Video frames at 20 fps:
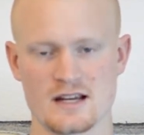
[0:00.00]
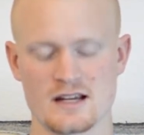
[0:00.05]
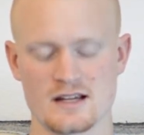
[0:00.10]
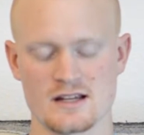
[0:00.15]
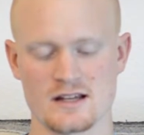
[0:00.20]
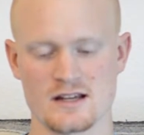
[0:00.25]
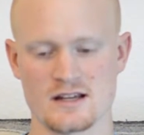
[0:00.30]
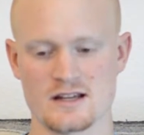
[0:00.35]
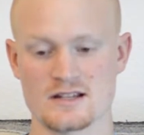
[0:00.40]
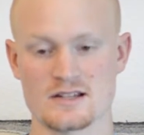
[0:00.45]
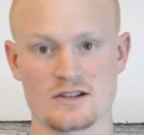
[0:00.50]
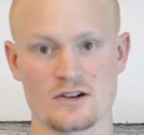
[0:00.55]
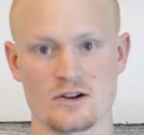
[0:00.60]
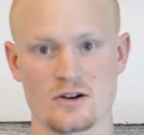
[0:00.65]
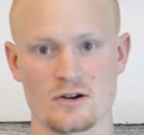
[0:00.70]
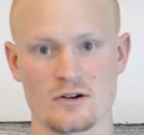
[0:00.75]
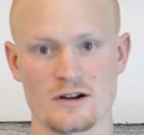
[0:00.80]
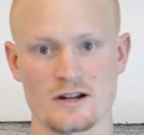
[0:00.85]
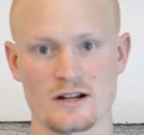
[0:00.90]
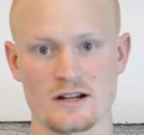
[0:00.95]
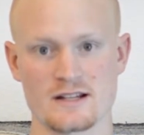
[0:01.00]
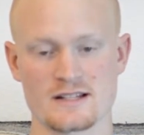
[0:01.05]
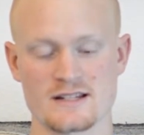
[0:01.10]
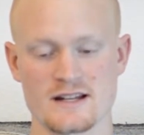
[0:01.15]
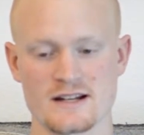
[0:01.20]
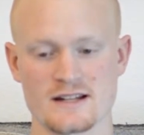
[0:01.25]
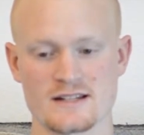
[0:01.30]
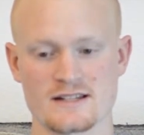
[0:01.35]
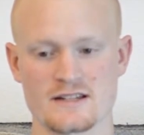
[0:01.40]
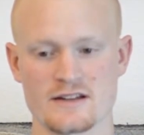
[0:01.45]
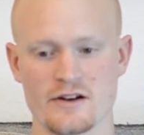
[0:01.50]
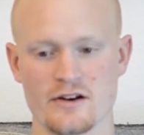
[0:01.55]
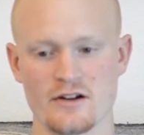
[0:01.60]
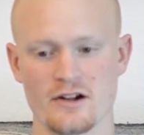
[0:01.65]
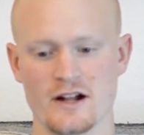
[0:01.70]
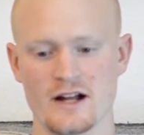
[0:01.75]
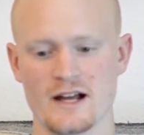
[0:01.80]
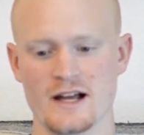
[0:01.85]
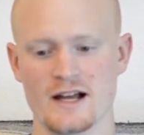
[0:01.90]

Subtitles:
is occurring inside of the cell